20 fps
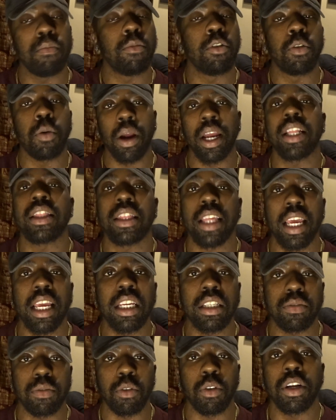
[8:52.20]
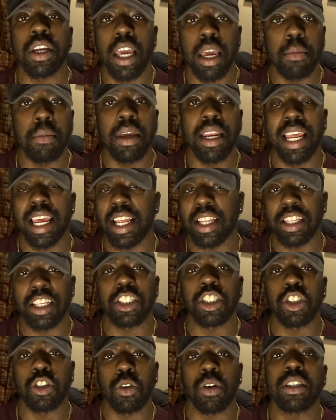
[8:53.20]
great things for Kemet in the
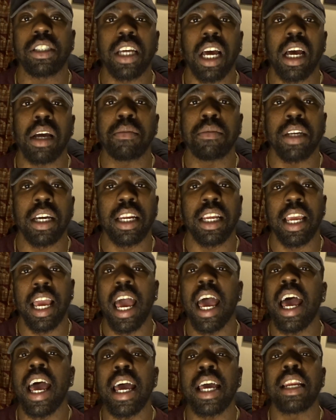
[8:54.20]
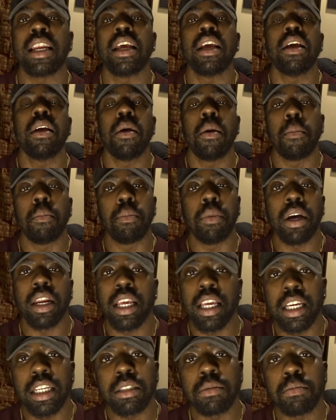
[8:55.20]
short time that he had, but
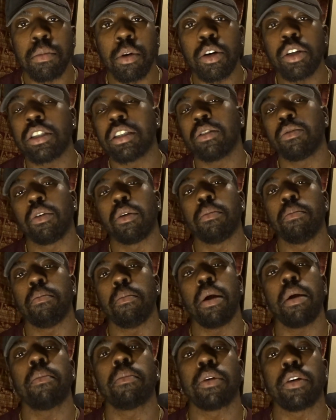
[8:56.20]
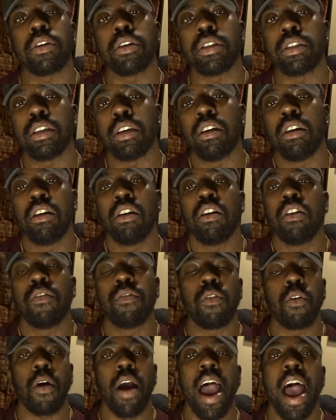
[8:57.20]
he is mostly remembered
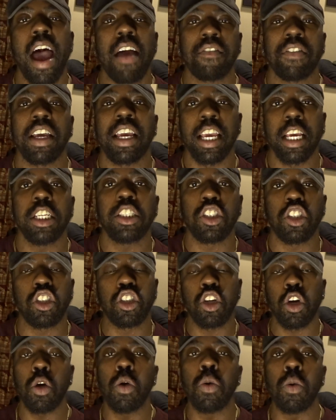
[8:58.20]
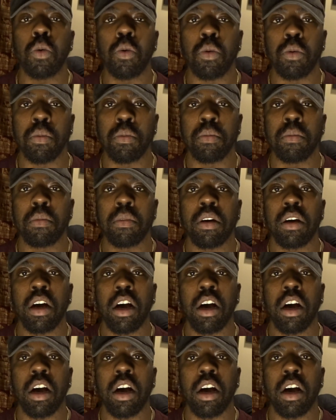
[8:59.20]
for having his tomb